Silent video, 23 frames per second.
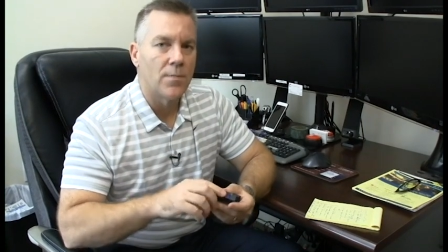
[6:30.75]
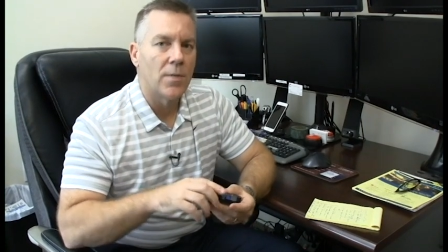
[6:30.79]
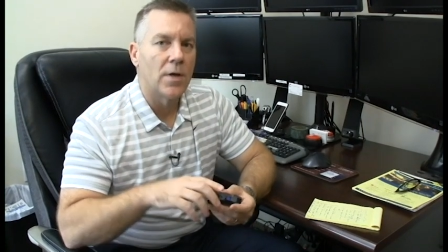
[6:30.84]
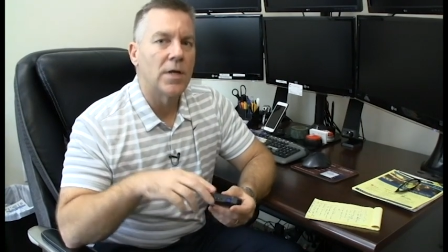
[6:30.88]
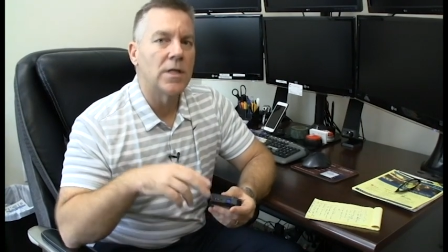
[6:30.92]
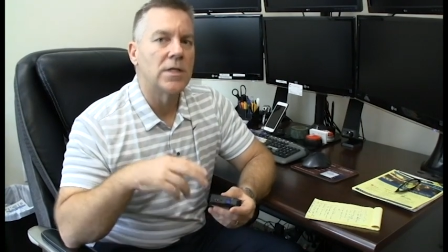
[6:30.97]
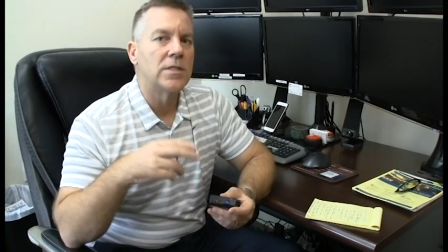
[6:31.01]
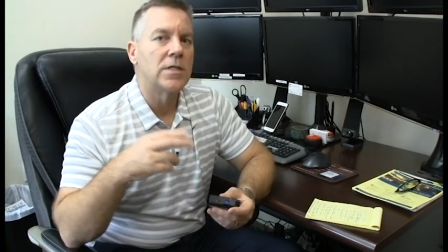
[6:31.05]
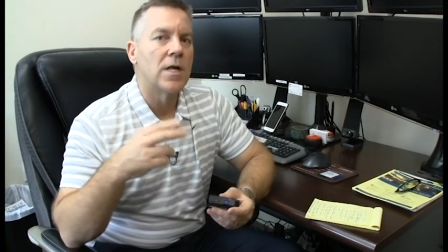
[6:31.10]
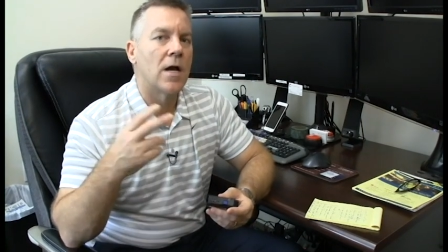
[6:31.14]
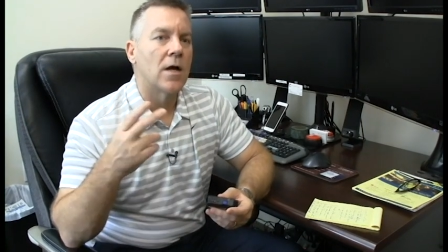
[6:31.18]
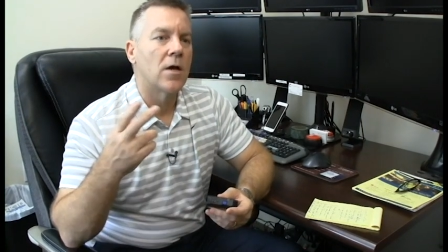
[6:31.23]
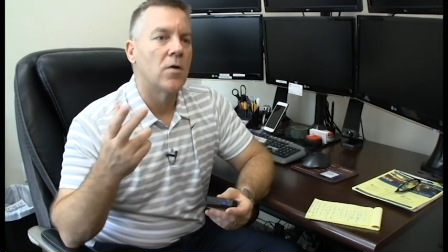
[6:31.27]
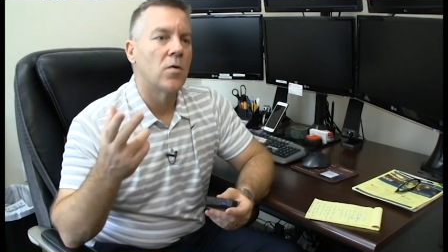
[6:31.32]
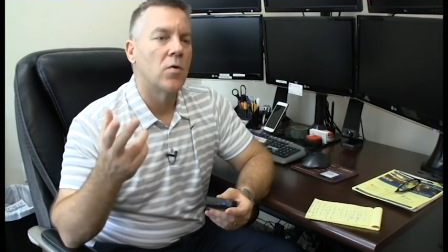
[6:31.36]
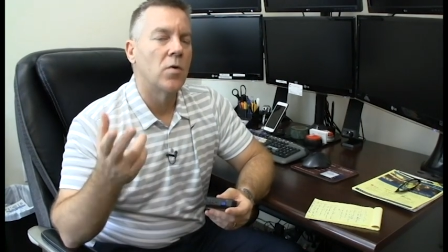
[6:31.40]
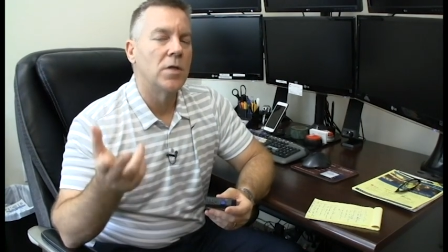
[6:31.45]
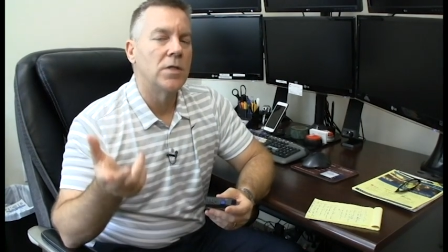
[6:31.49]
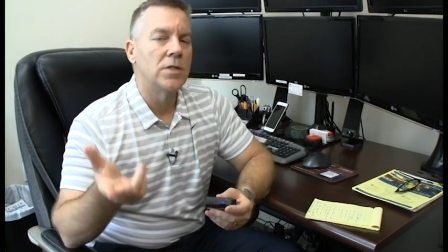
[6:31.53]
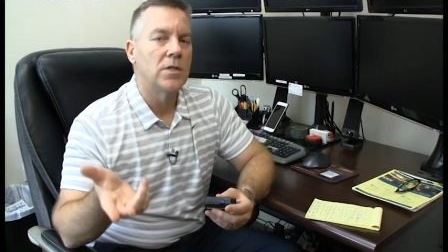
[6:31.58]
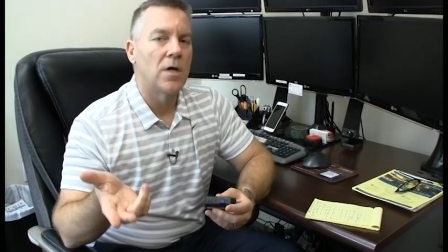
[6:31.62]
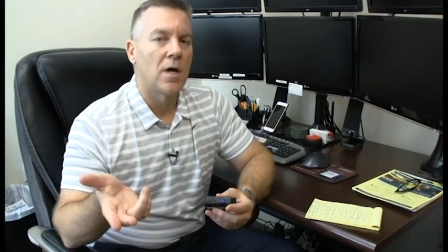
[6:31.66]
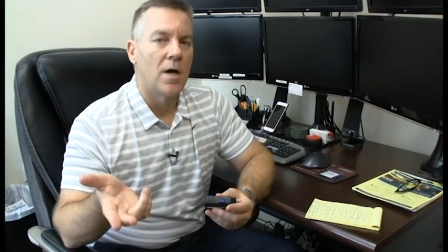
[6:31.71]
but it's not
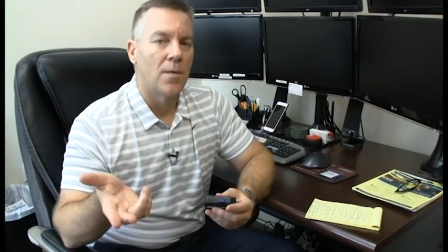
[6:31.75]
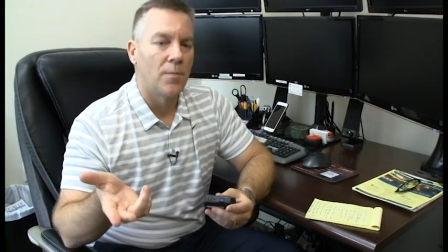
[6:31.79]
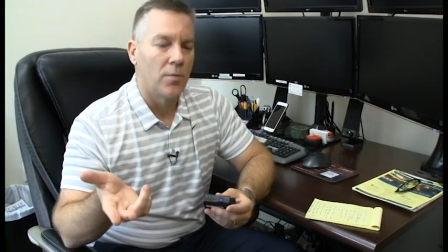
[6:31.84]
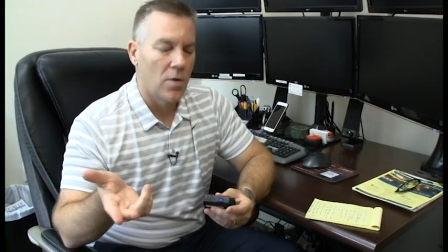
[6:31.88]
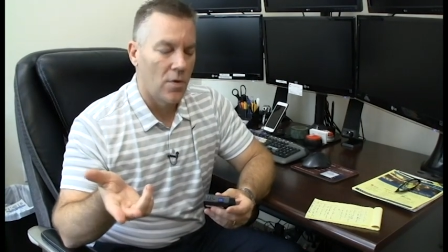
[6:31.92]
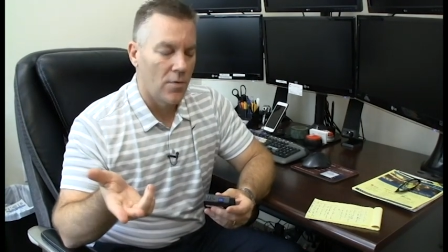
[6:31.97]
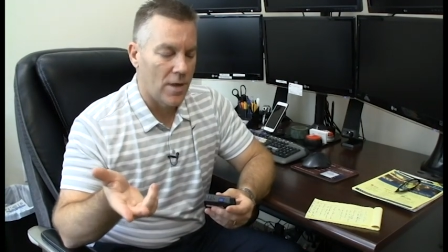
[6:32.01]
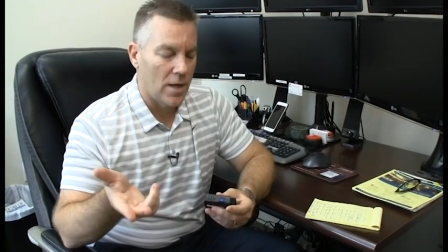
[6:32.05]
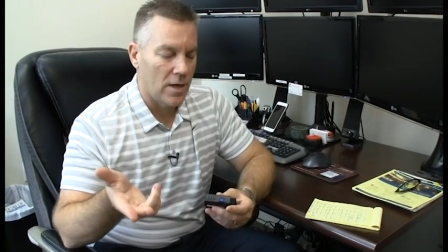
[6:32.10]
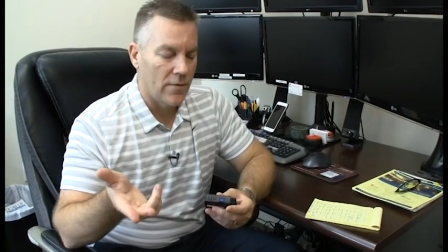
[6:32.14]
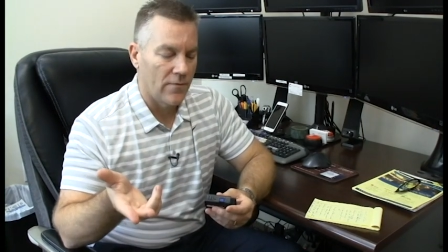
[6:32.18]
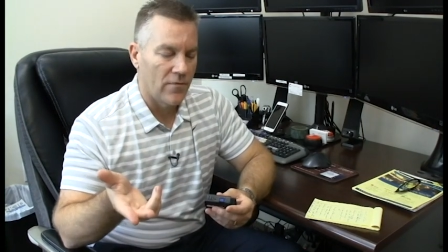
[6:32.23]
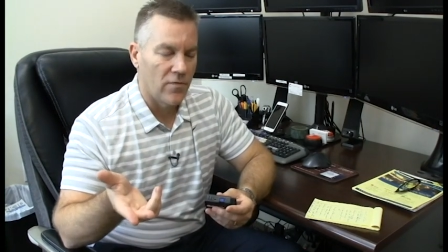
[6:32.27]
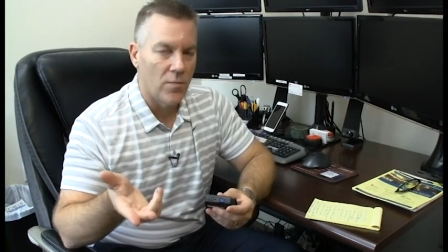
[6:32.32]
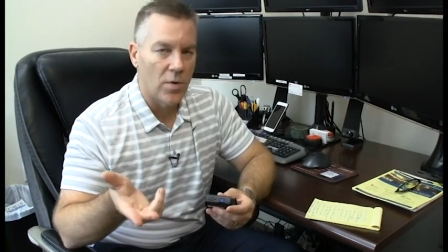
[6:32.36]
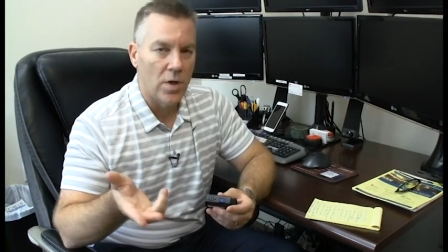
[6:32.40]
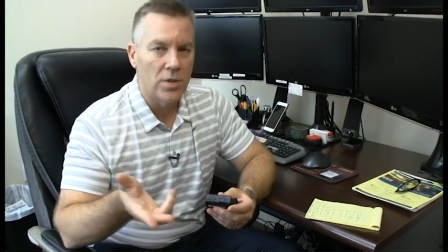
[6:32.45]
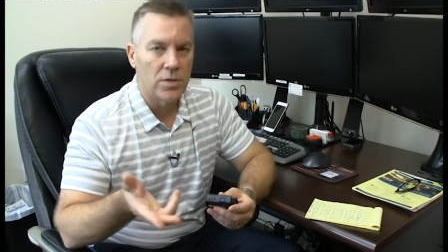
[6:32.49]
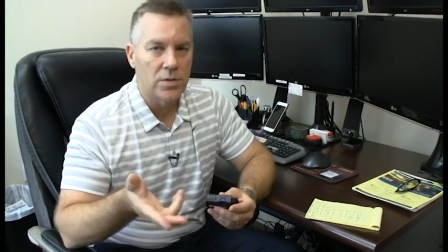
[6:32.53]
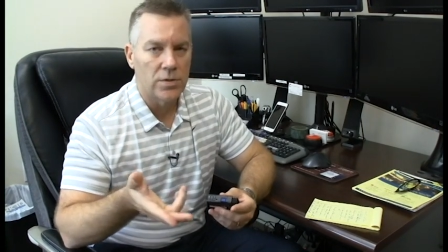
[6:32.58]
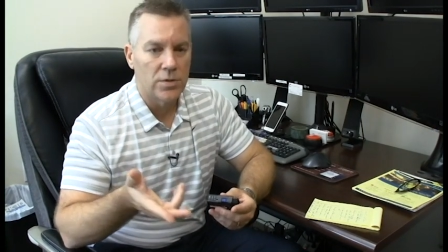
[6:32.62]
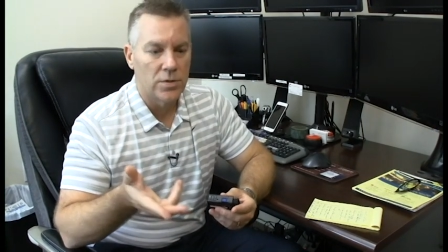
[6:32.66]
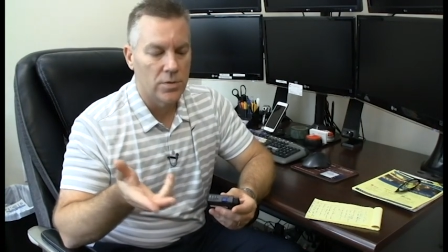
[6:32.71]
going to upload that
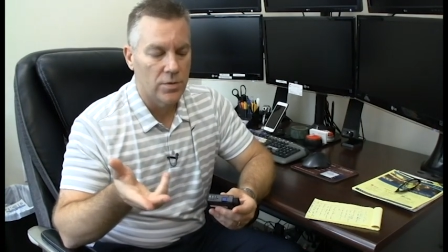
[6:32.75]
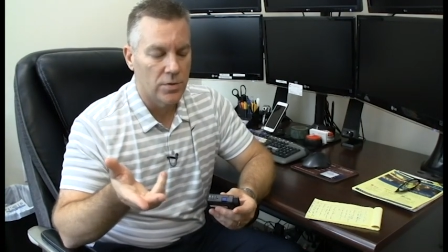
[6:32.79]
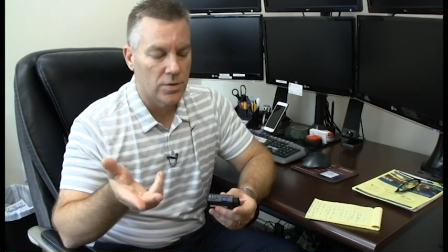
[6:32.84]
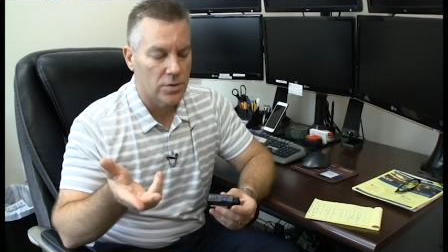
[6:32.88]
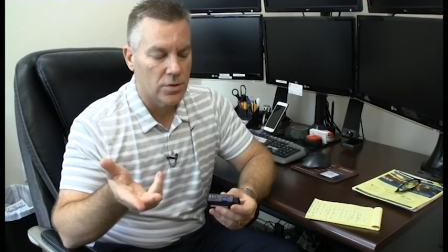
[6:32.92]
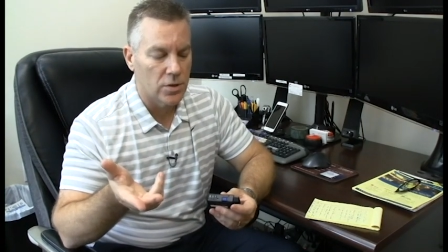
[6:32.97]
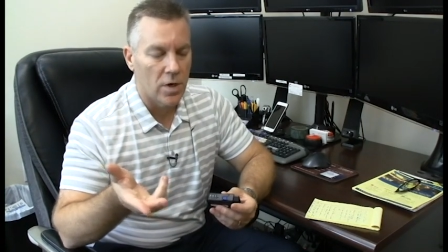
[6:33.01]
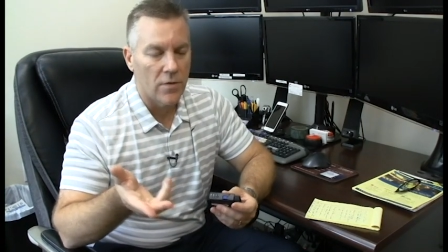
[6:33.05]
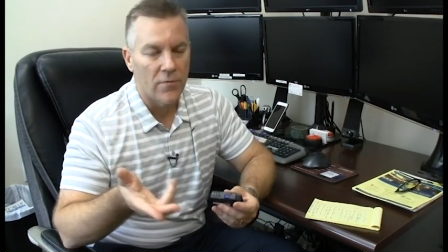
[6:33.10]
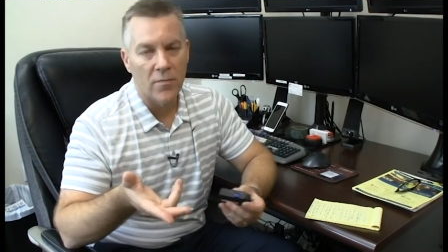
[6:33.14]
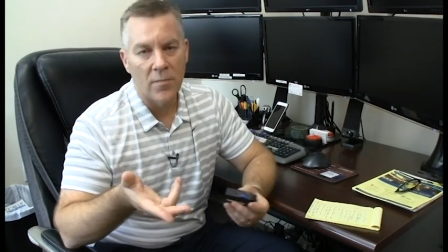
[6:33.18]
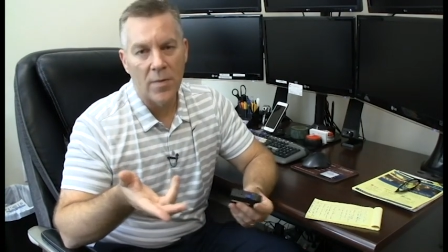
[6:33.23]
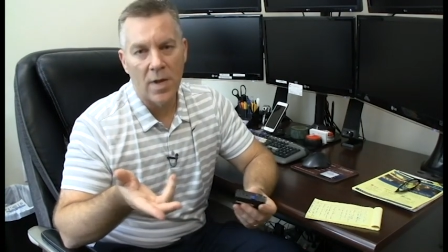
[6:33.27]
information to the server